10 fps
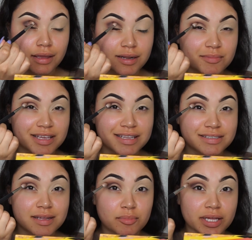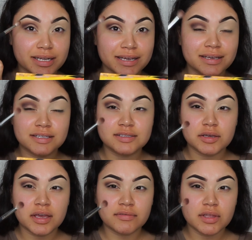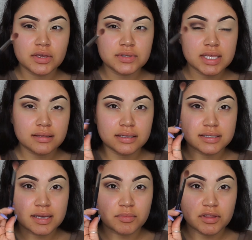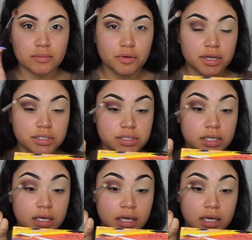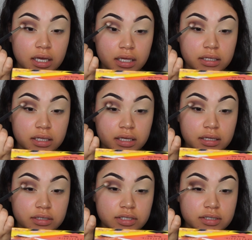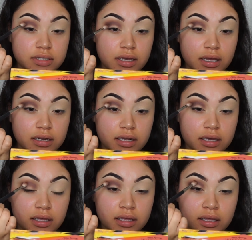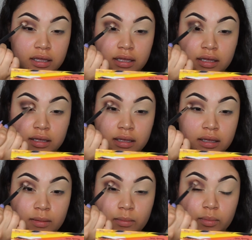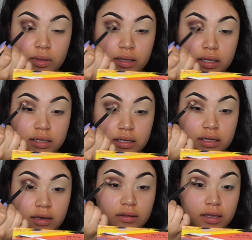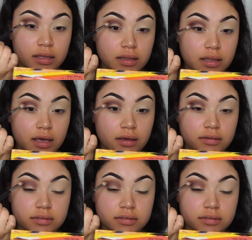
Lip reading: And I'm like, that's not blending. So you have to use like the tip of the brush and then just kind of blend it out like that.